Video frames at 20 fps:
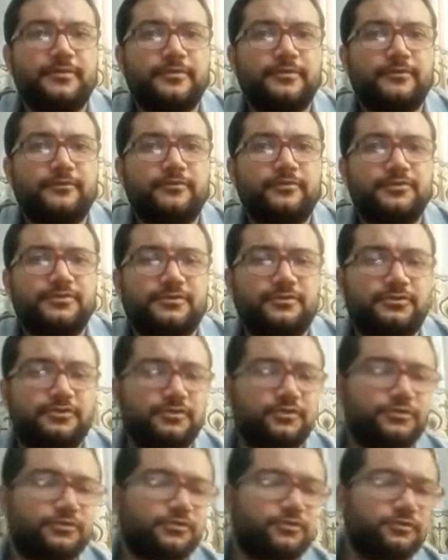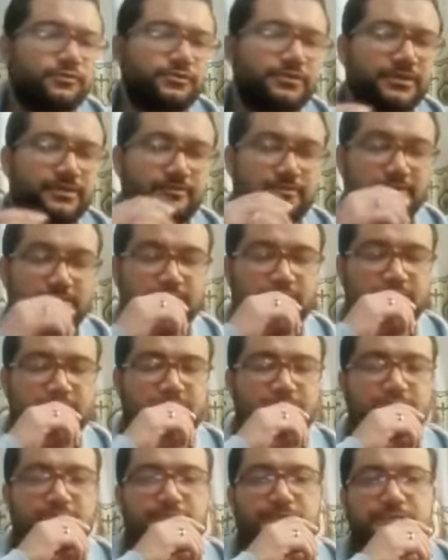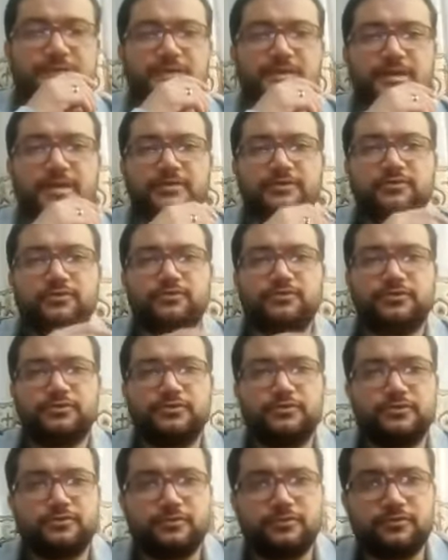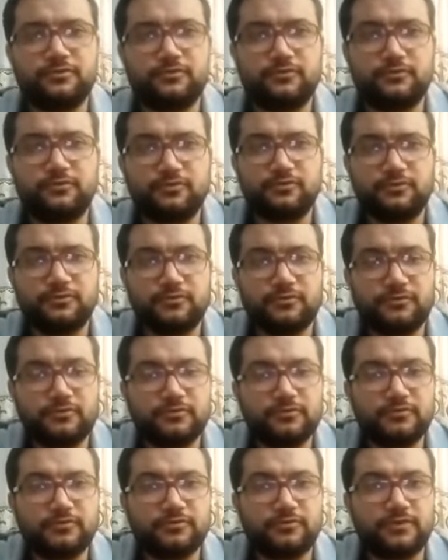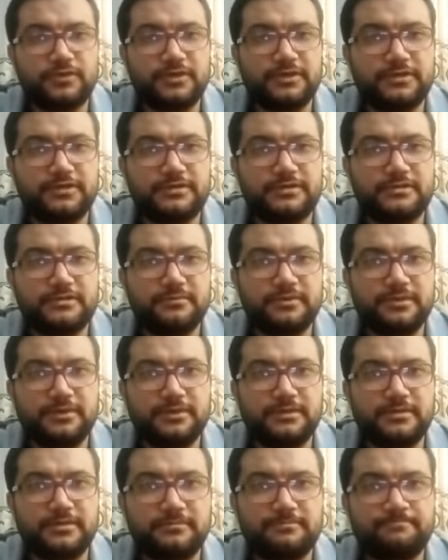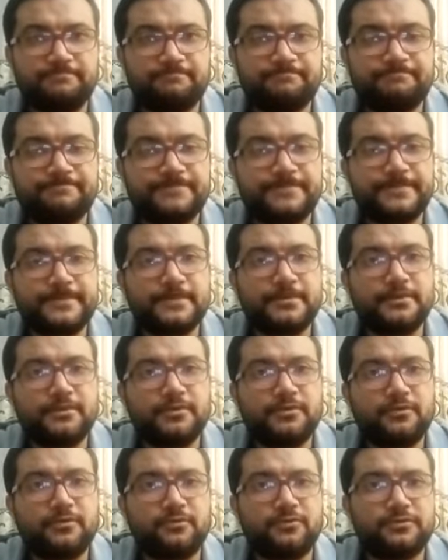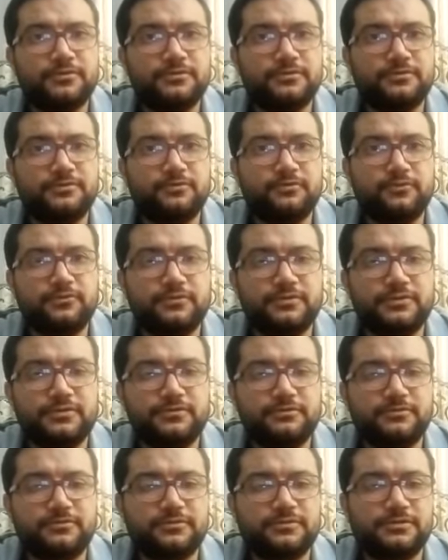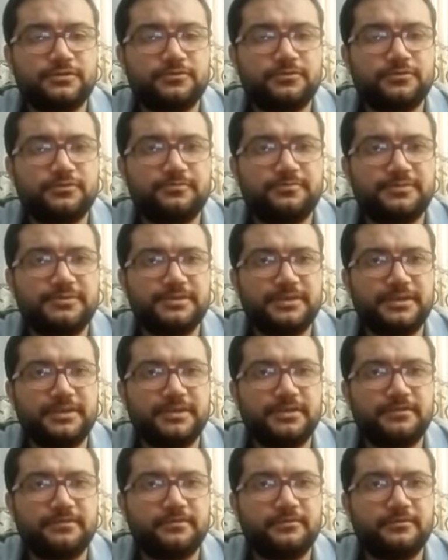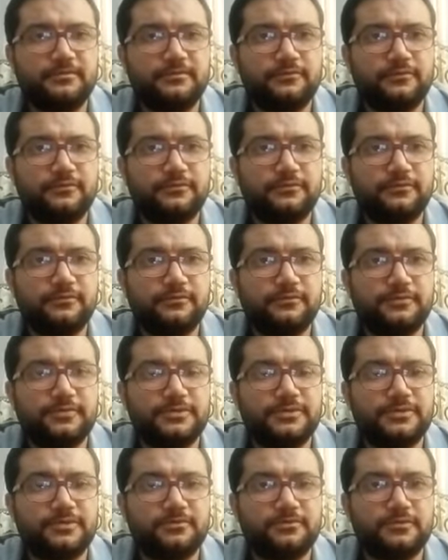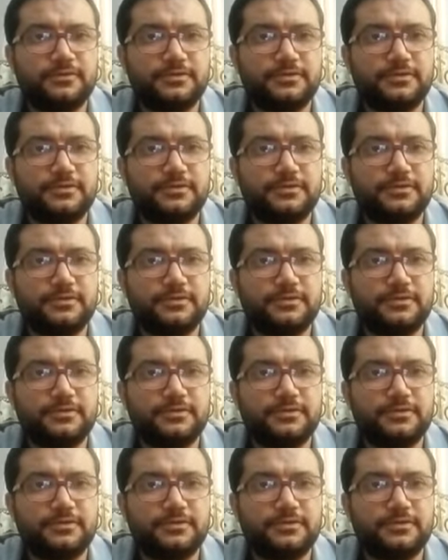with corticosteroid, hydrocortisone 203 milligram on 2 doses or 3 doses per day for patient with